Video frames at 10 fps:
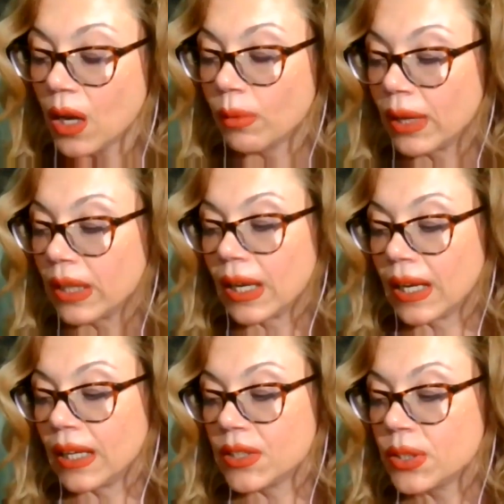Well,
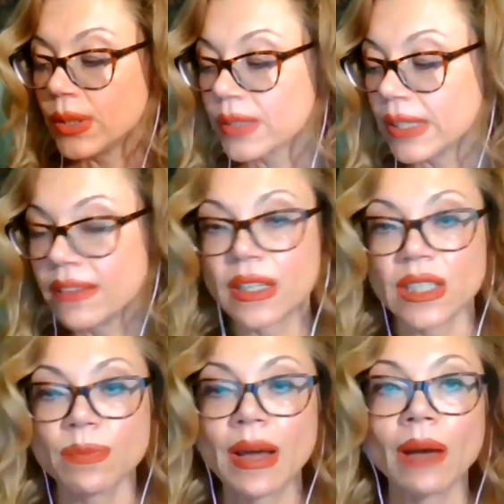I do agree
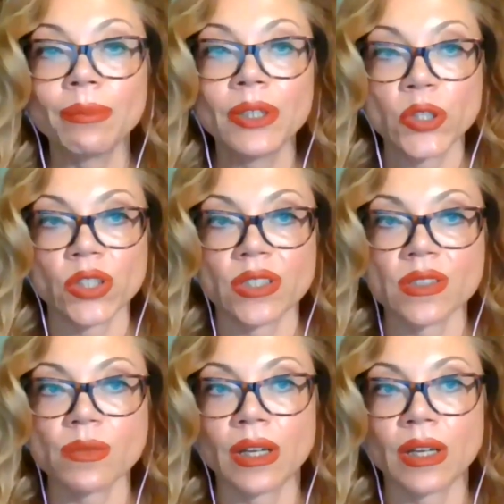that publishers